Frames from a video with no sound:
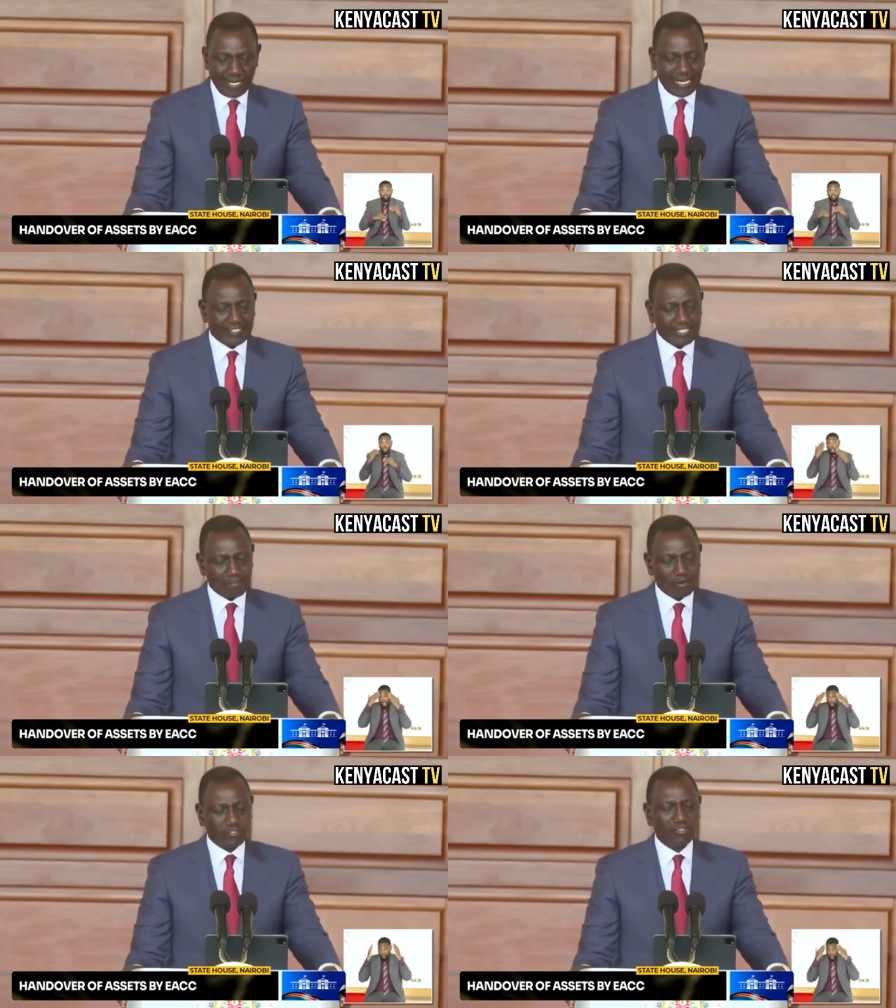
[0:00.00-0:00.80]
and
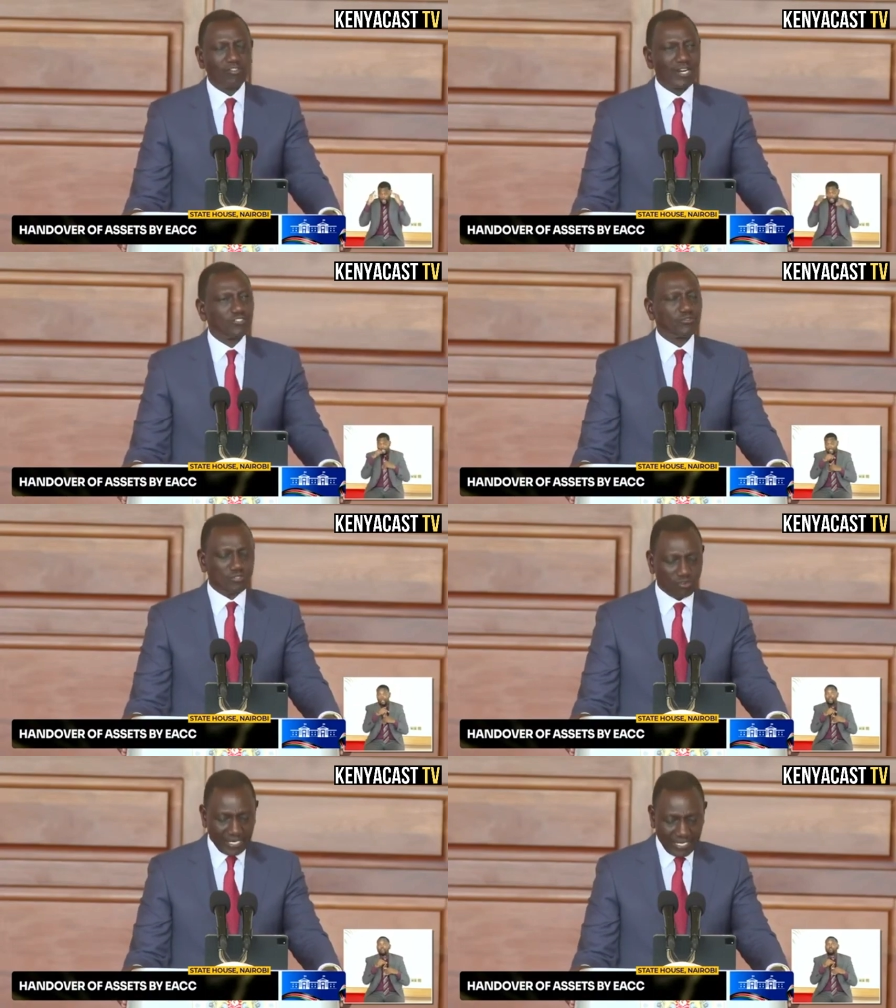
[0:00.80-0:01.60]
support
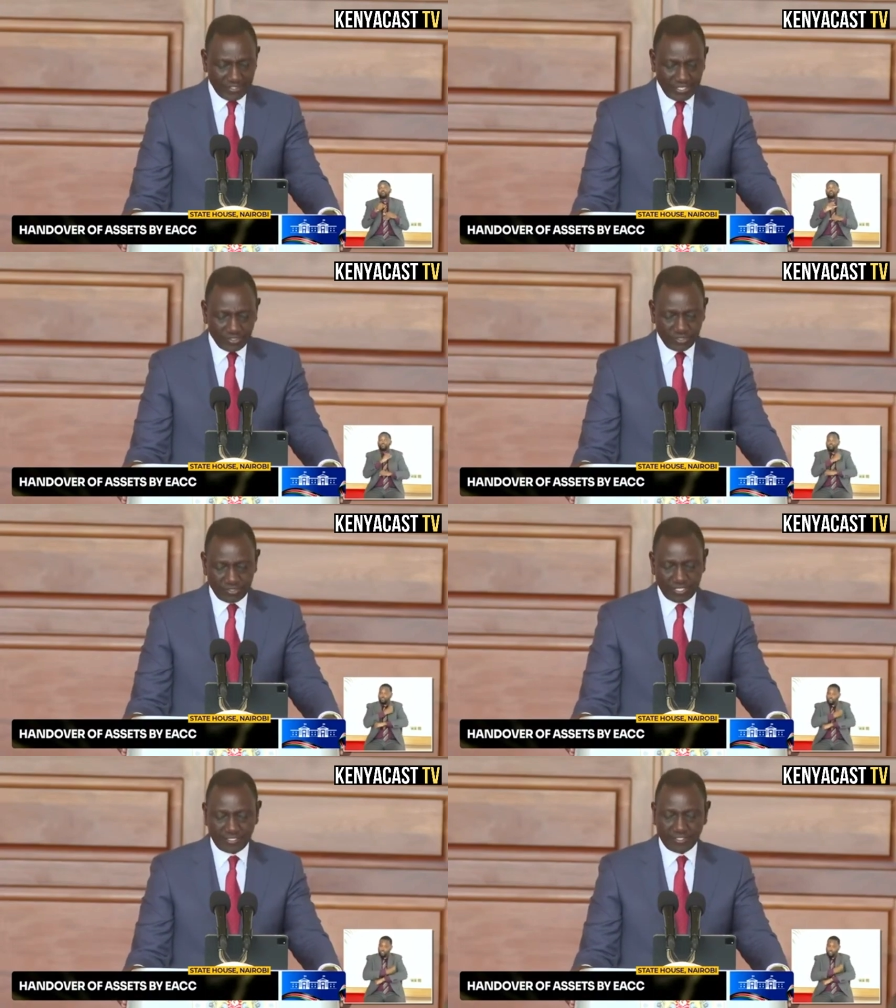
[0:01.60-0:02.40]
grassroots
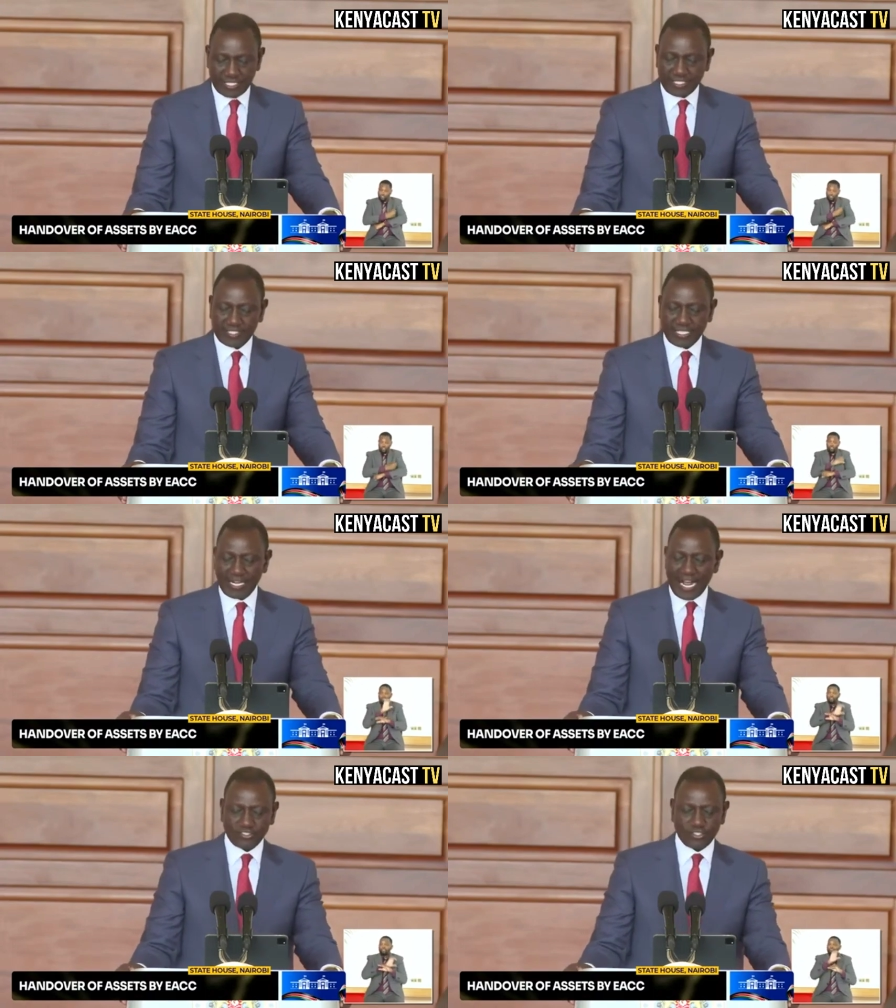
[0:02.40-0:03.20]
organizations and citizen
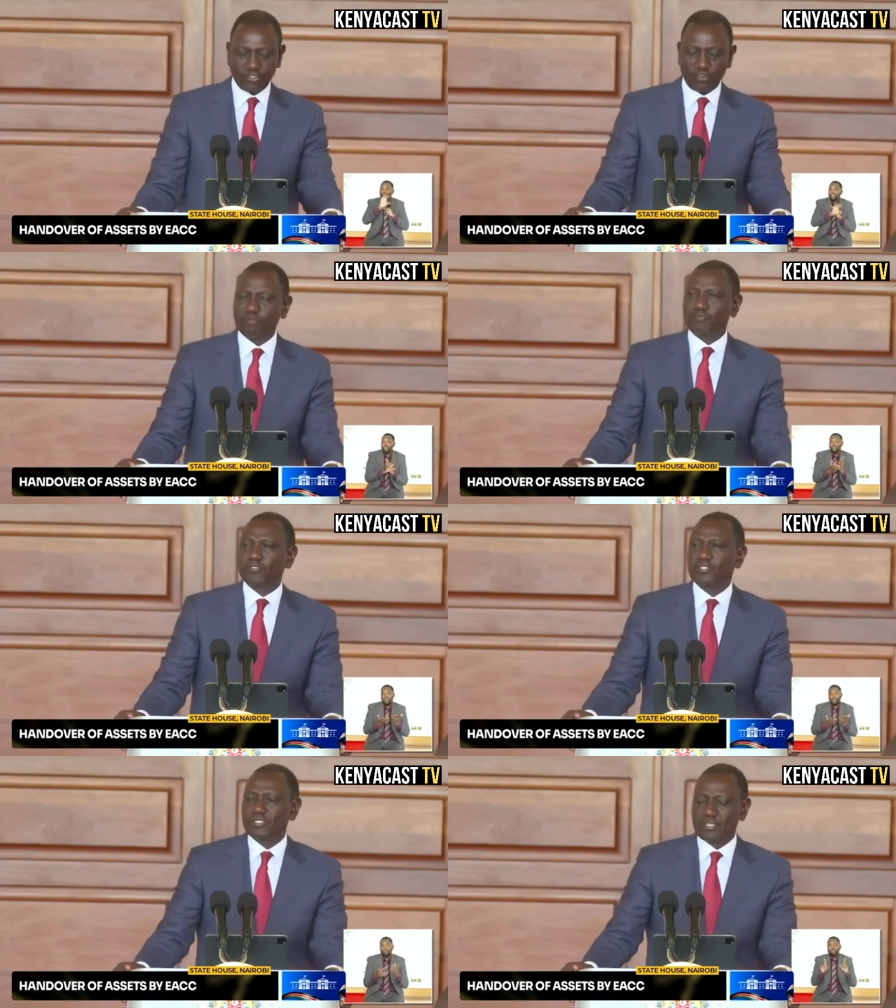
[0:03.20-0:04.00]
action
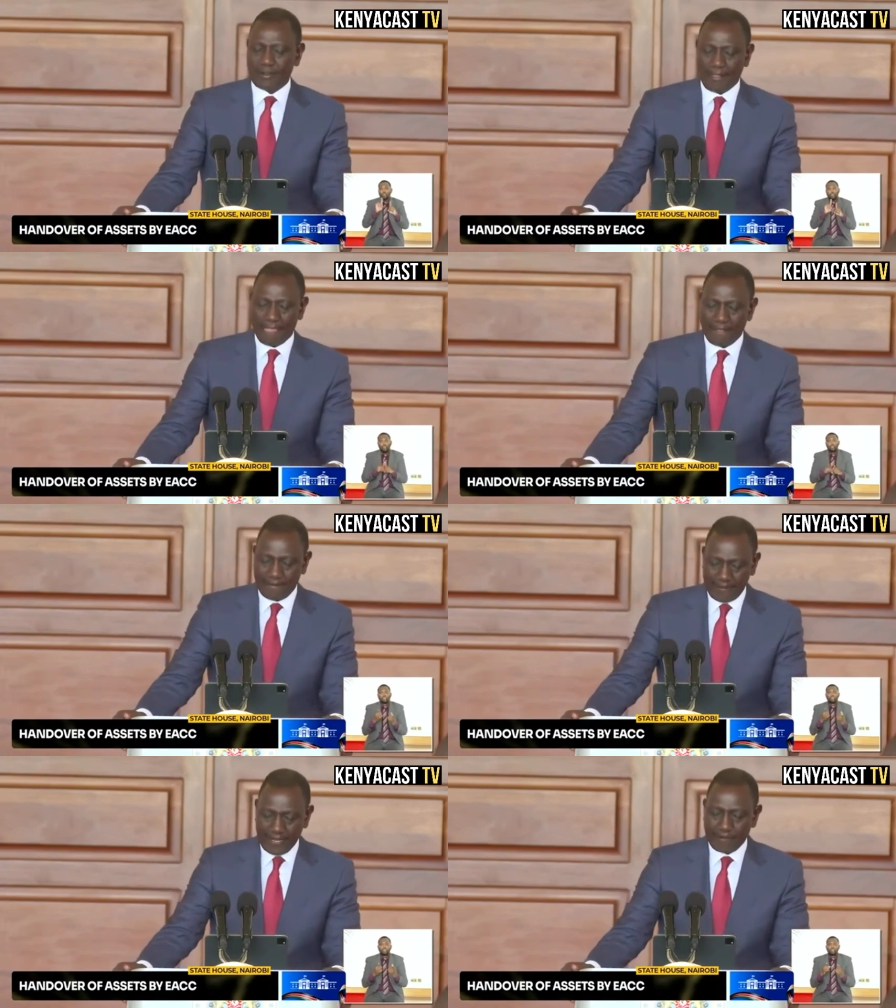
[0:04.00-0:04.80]
groups
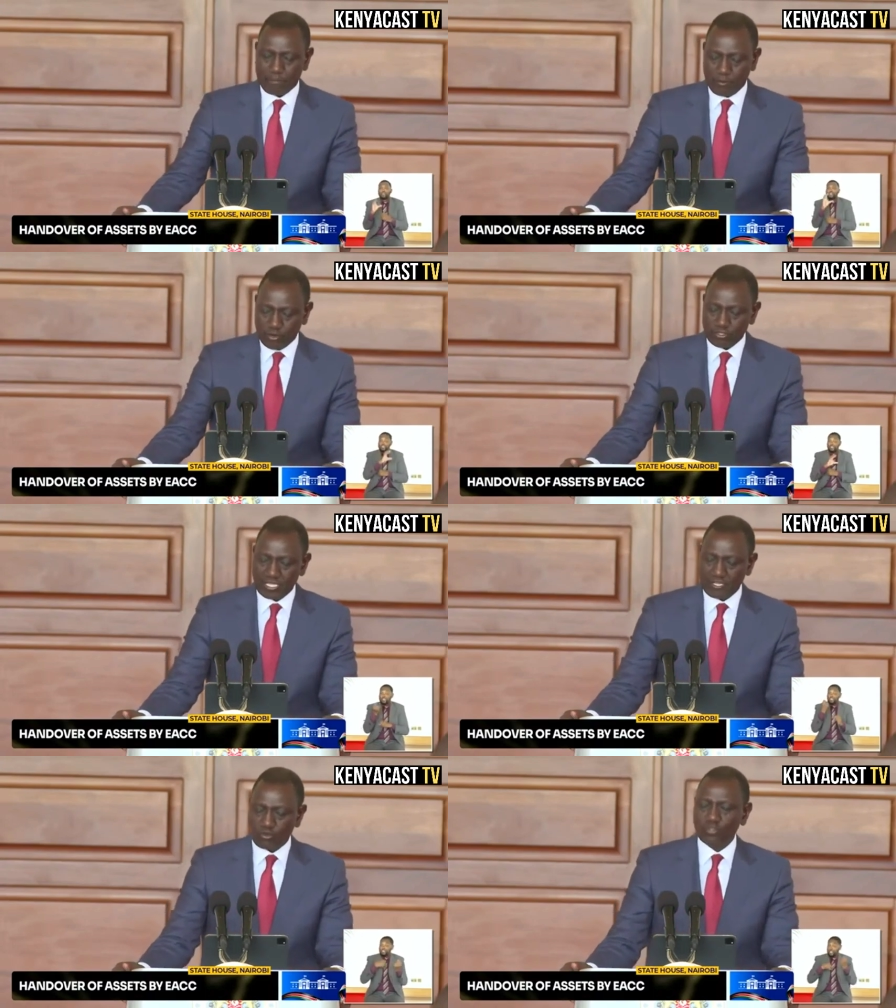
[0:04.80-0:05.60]
in
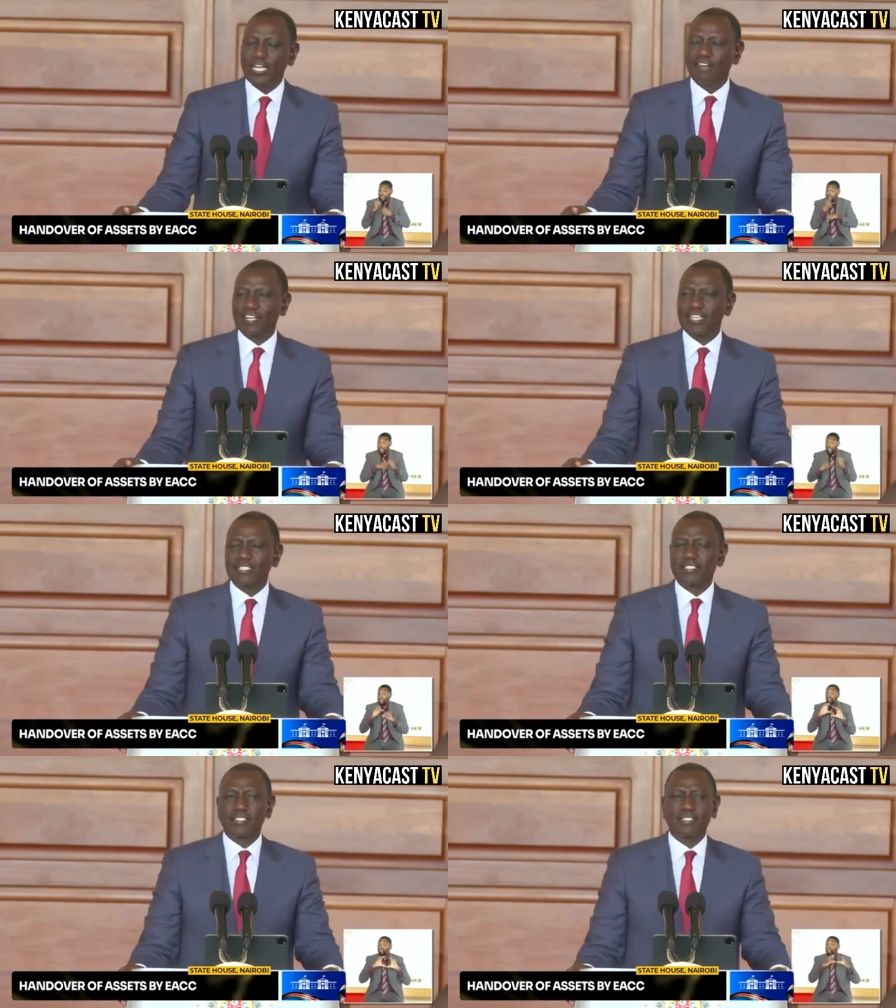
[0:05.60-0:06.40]
promoting good
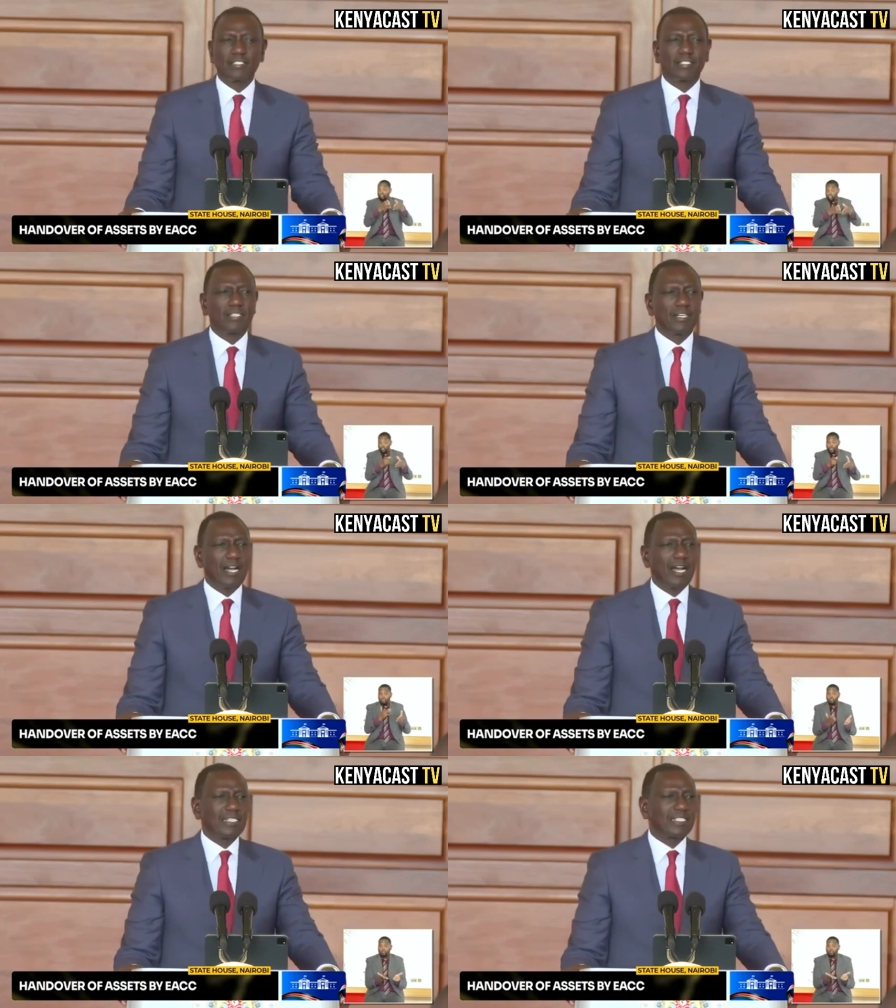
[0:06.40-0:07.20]
governance
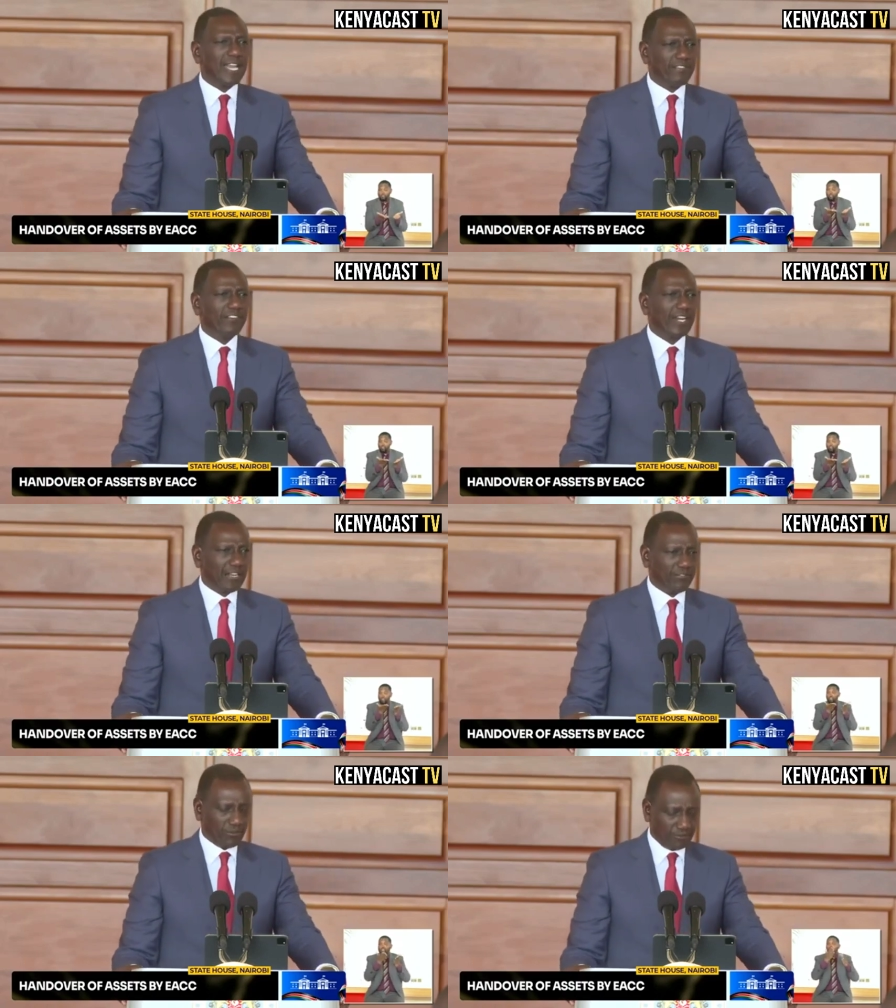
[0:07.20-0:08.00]
at every
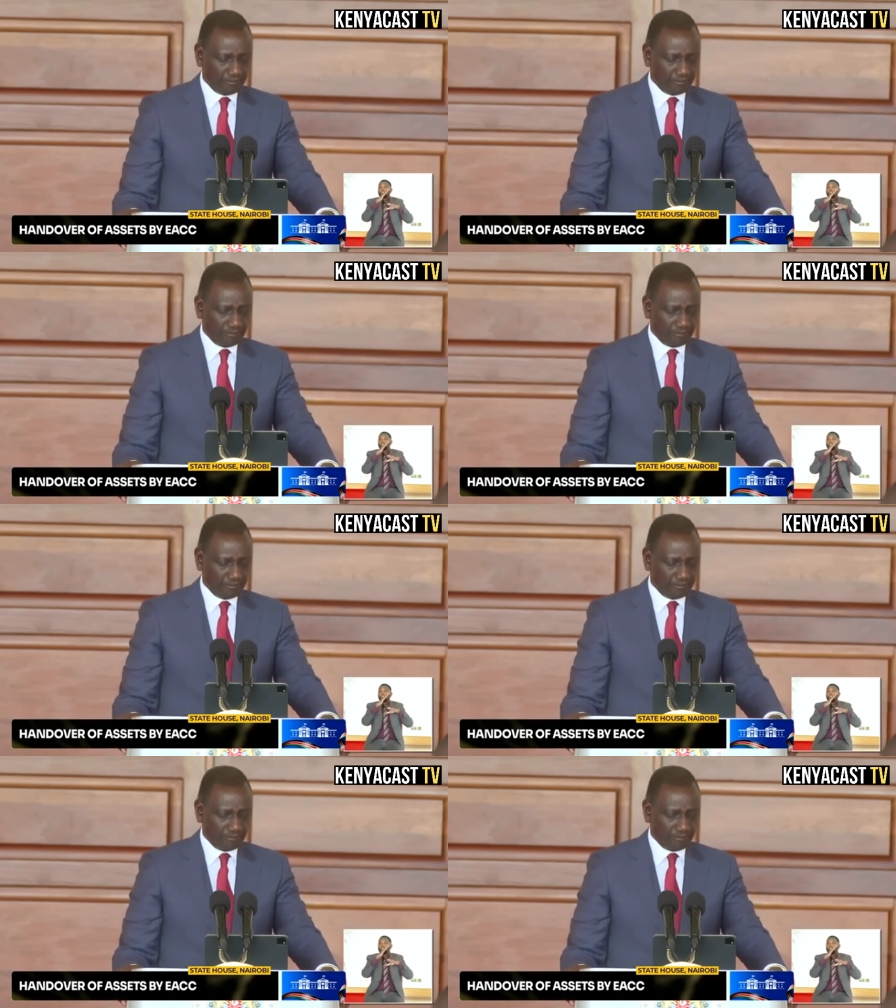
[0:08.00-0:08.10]
level.